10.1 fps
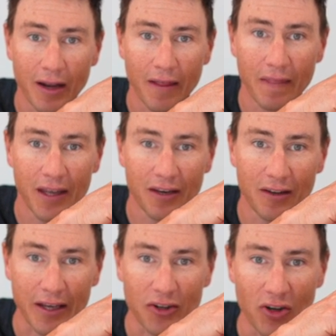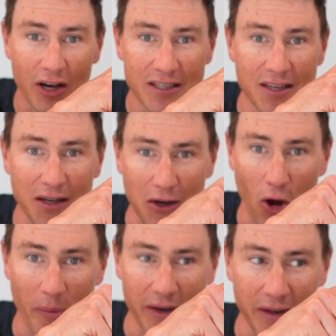And then like you guys started
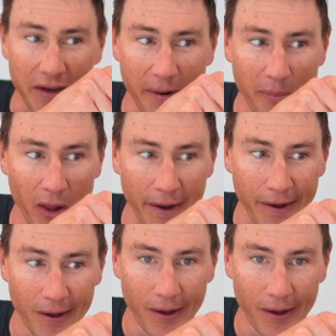commenting and I'm like,